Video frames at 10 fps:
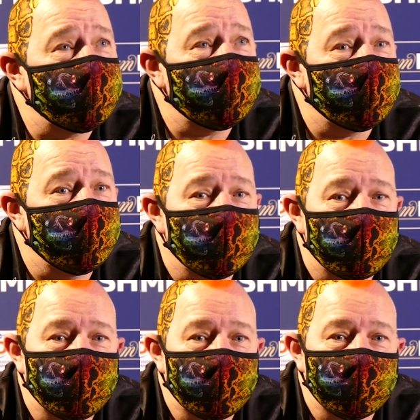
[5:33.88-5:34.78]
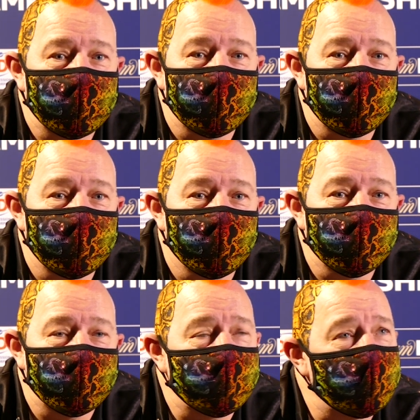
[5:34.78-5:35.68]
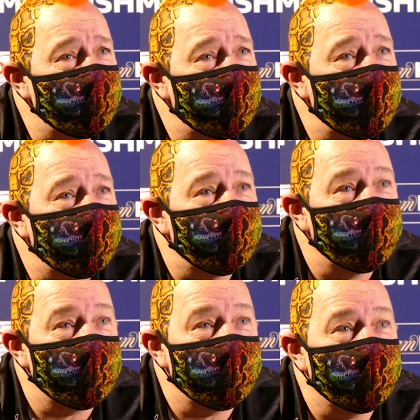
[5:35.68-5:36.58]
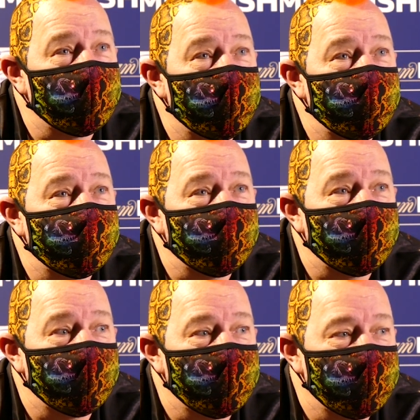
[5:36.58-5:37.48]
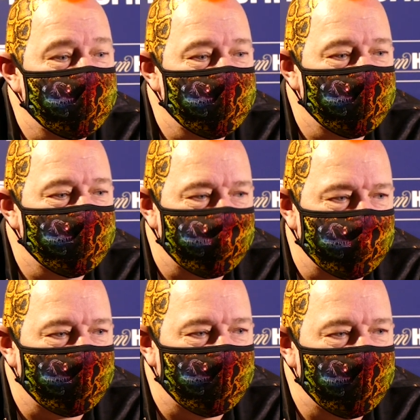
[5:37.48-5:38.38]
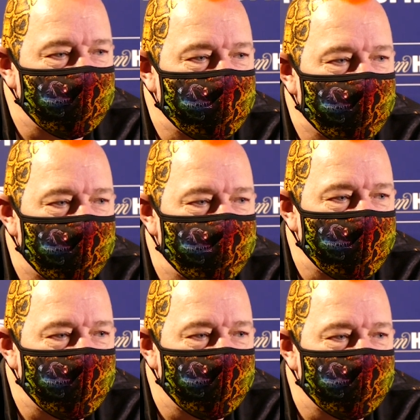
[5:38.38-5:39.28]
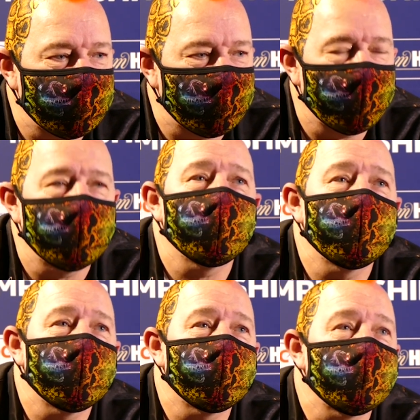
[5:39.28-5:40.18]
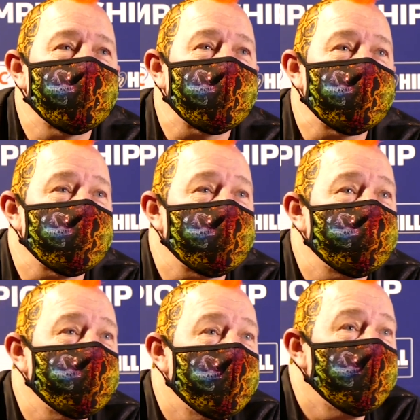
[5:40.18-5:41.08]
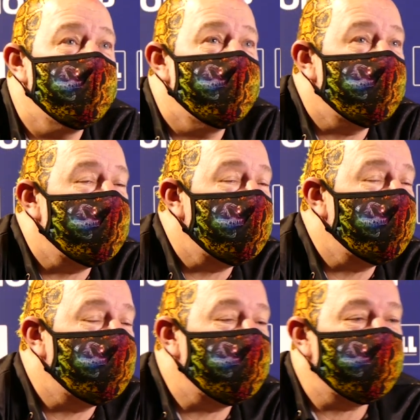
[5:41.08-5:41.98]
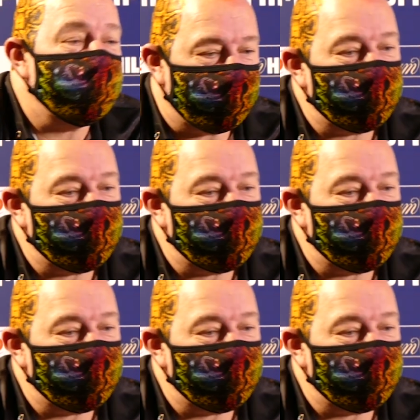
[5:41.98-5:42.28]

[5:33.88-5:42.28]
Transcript: you know, Gary, he wants to go and win it for the third time, and uh, you know, but I'm here trying and win it for the second time, and. Uh,